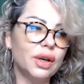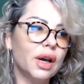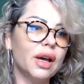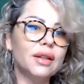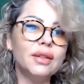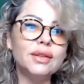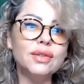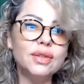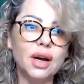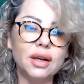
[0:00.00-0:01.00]
at the
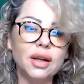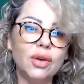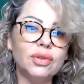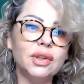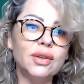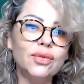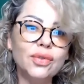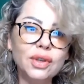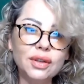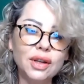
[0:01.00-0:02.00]
start, how they
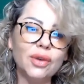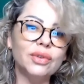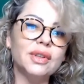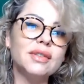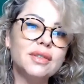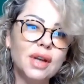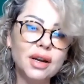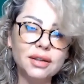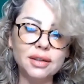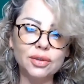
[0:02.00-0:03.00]
feel, how they
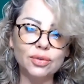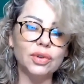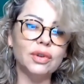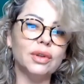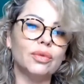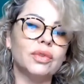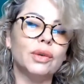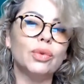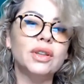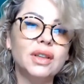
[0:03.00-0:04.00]
started,
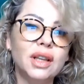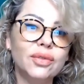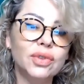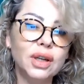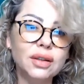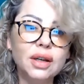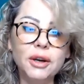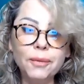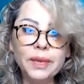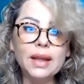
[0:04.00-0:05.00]
what they've done,
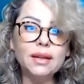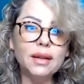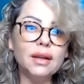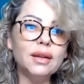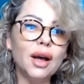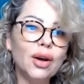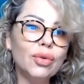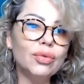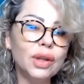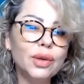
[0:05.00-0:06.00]
and then
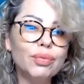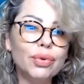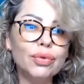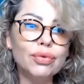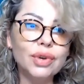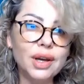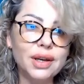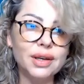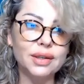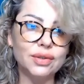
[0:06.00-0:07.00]
how they
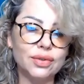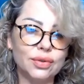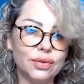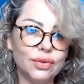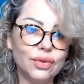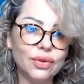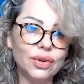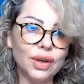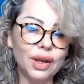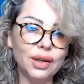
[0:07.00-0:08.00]
progressed,
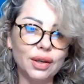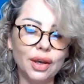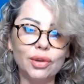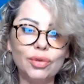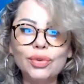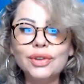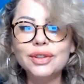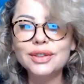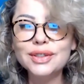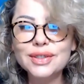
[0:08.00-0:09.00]
okay? And what
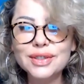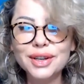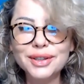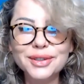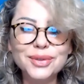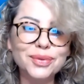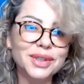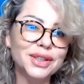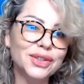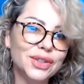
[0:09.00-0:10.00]
the results we
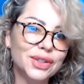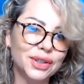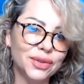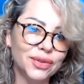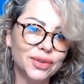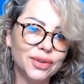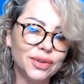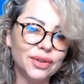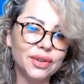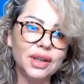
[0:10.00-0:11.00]
achieved,
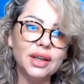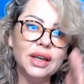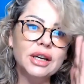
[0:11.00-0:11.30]
okay?